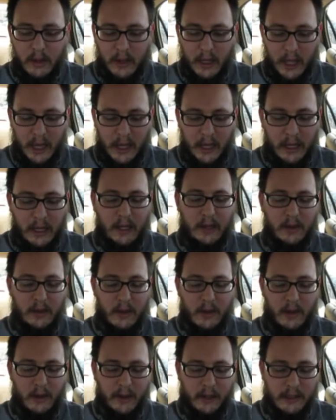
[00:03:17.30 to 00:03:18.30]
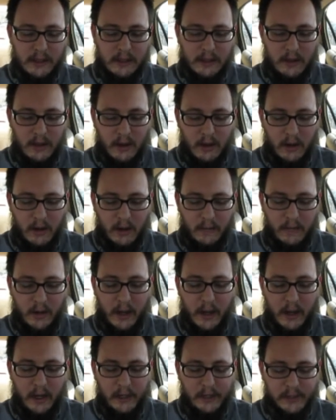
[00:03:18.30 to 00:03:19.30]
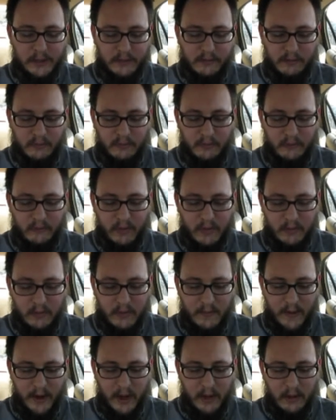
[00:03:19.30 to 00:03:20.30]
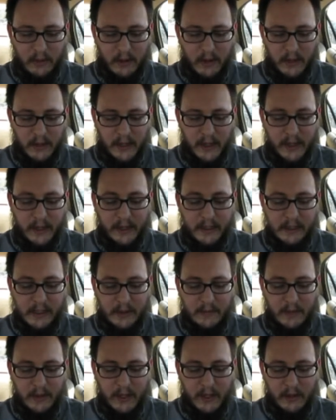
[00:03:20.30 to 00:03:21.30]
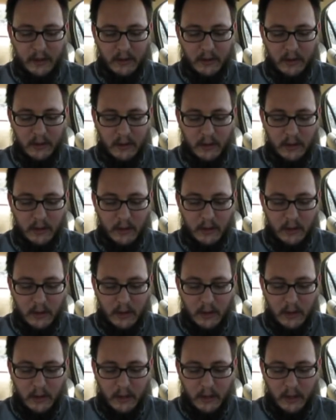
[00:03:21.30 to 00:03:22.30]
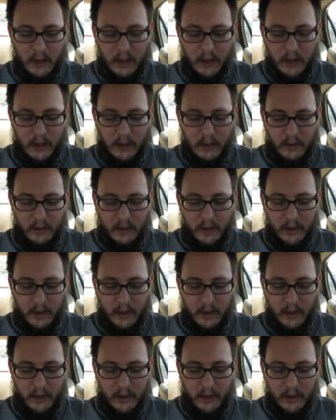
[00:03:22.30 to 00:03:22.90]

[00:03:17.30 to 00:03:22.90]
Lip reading: any Onyx card. I mean, I can just flip to my arena deck because I'm in here, and